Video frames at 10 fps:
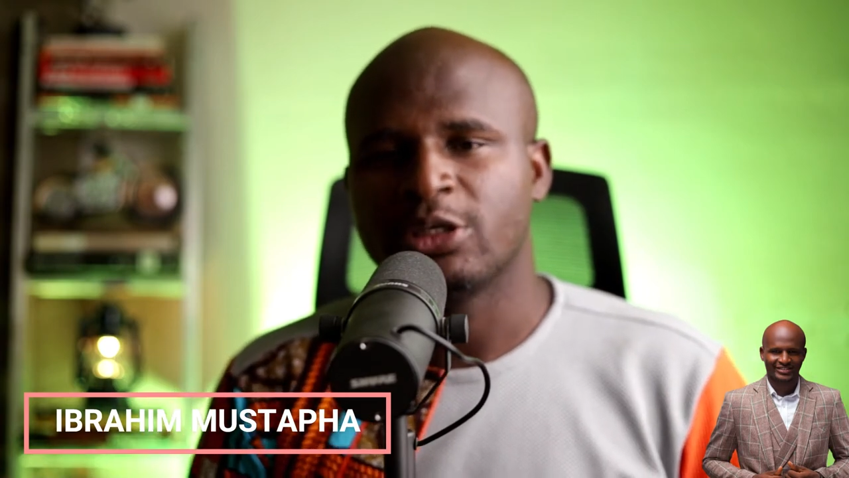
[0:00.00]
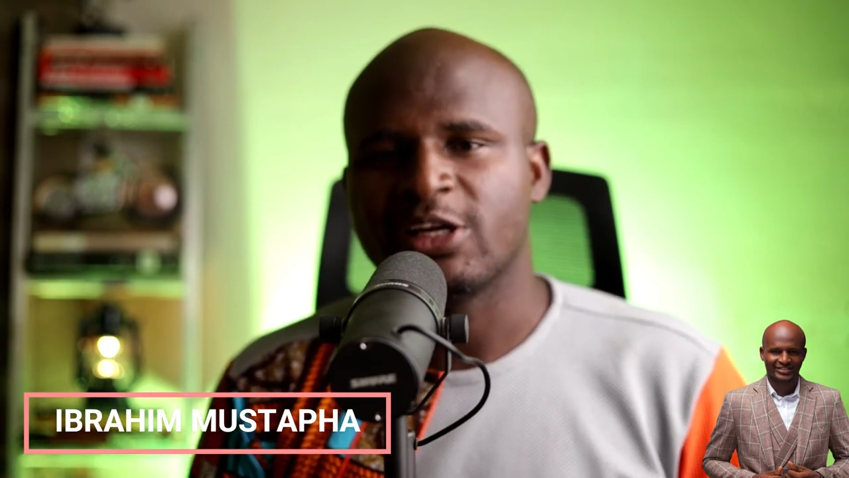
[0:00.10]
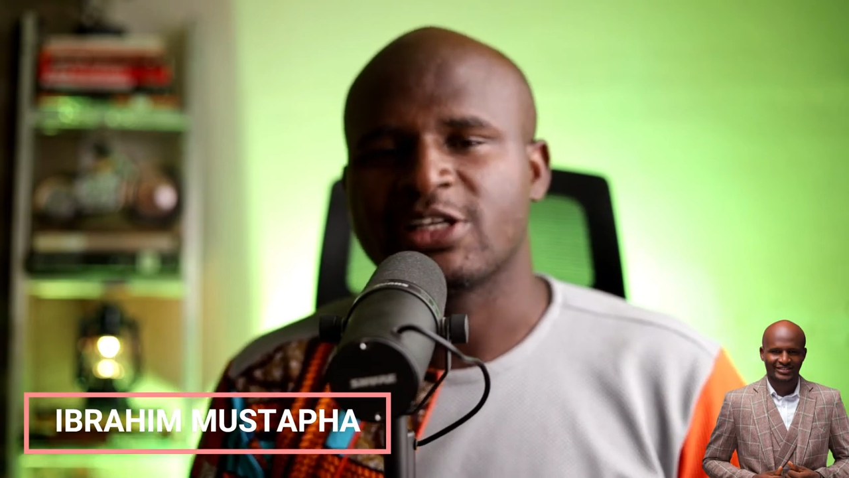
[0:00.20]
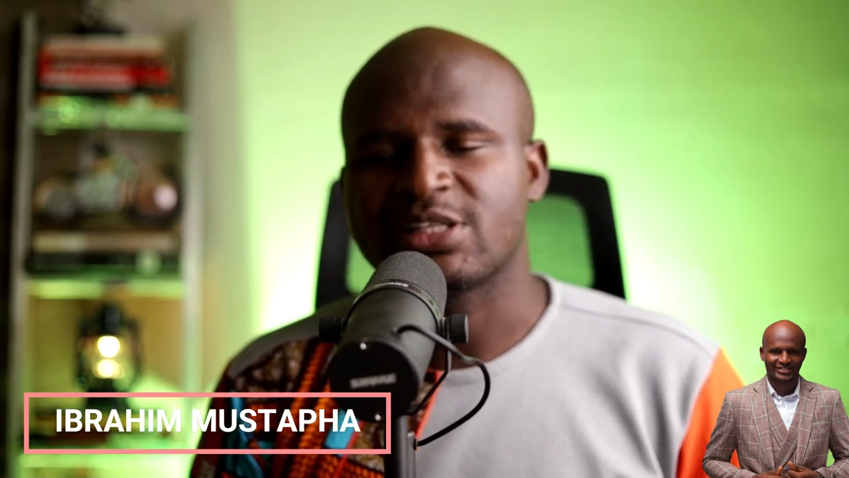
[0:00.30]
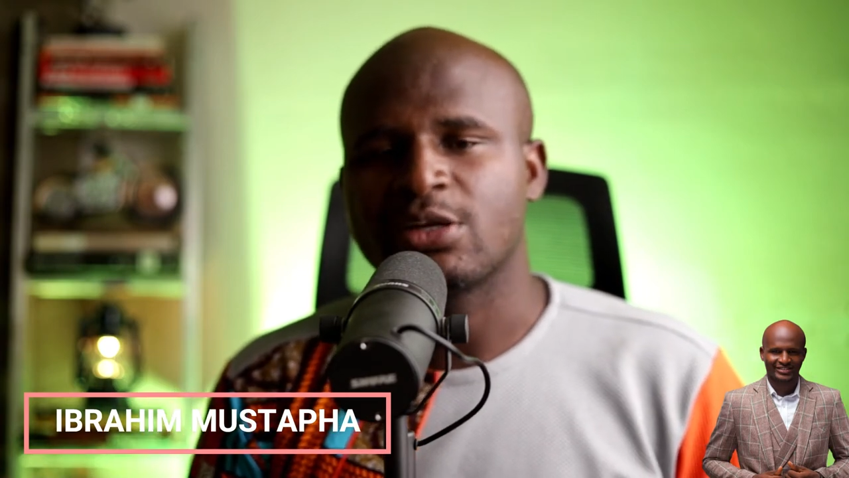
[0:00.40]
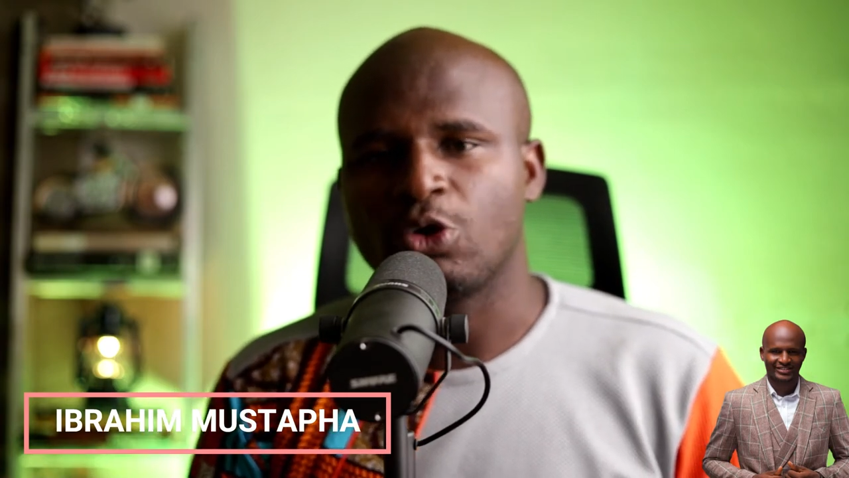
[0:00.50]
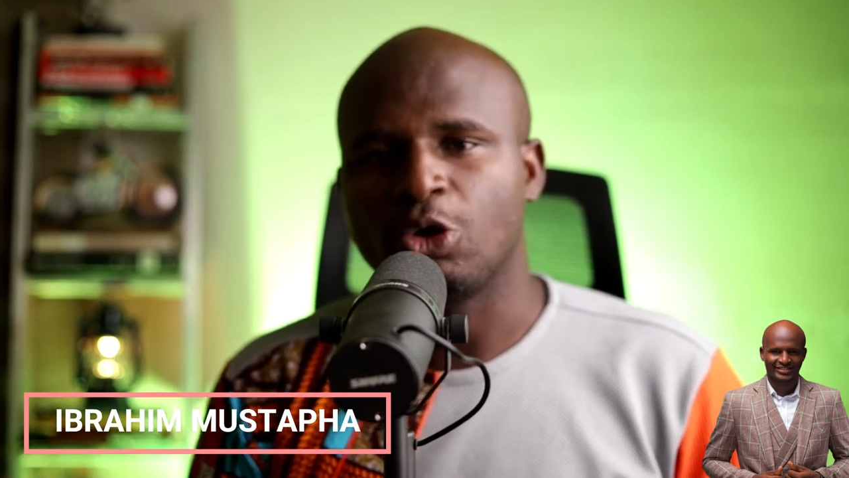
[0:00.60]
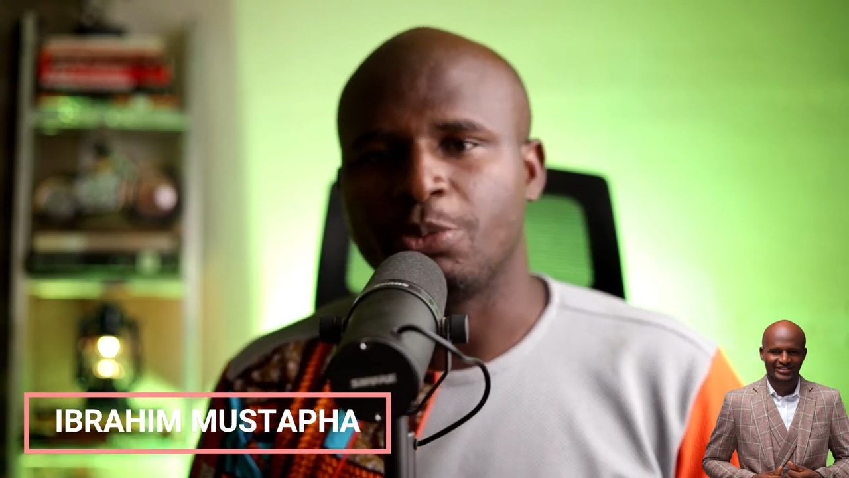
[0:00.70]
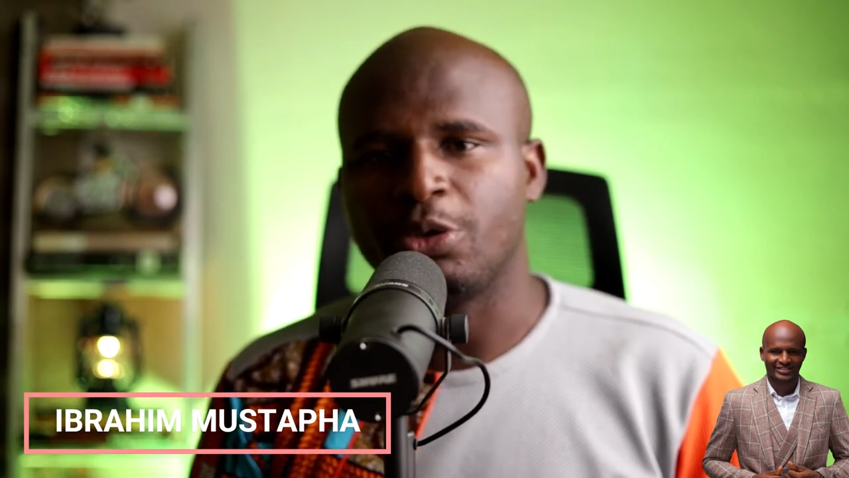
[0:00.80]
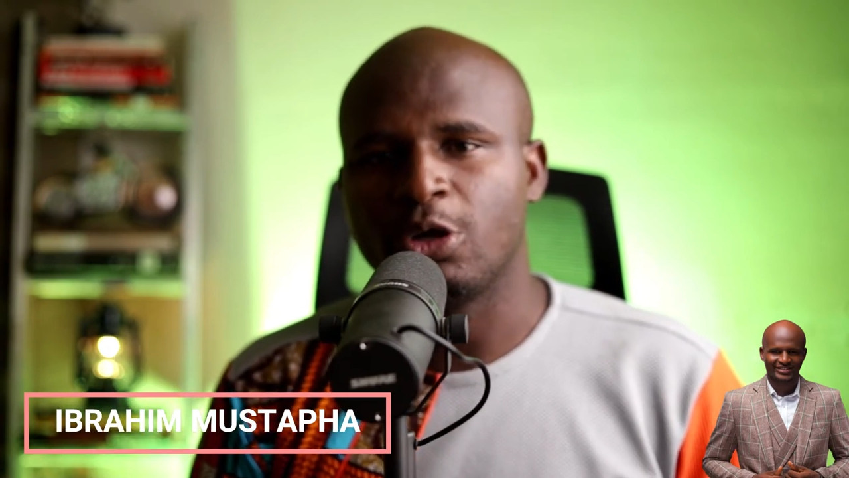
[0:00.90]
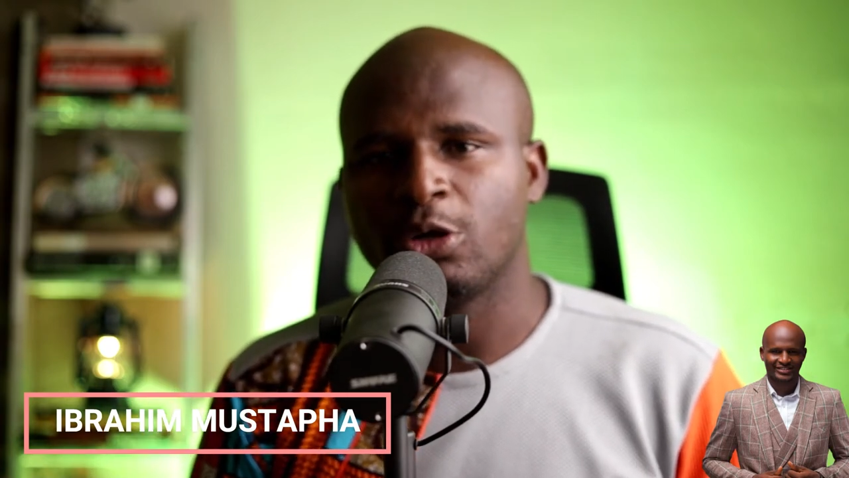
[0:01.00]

there's still hope.